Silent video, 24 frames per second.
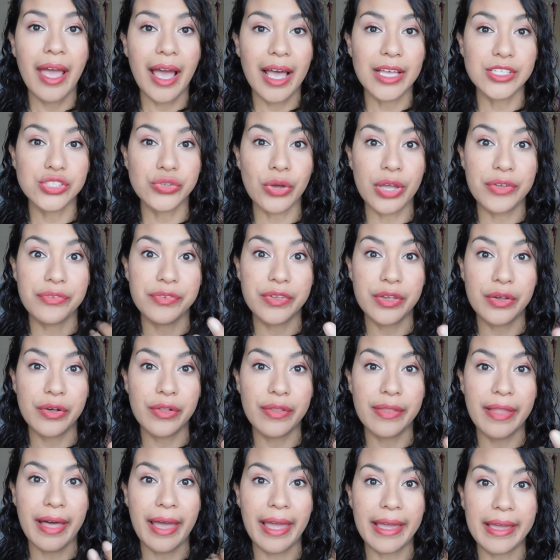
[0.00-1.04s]
Uh, so I
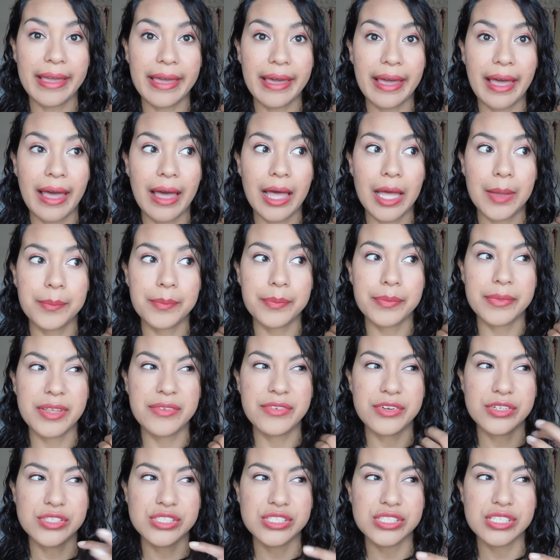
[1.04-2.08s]
feel like um,
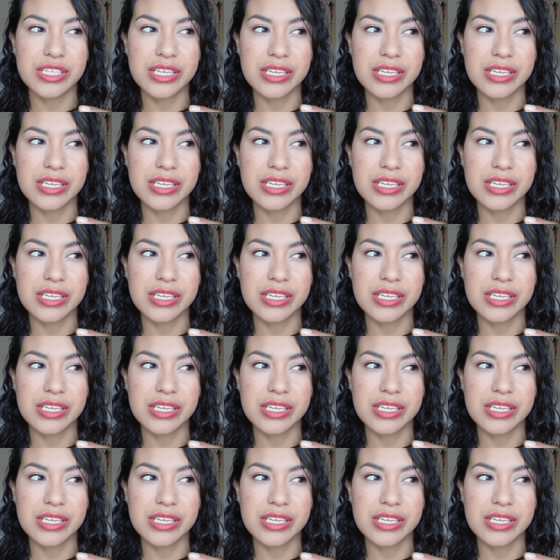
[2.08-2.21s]
if you're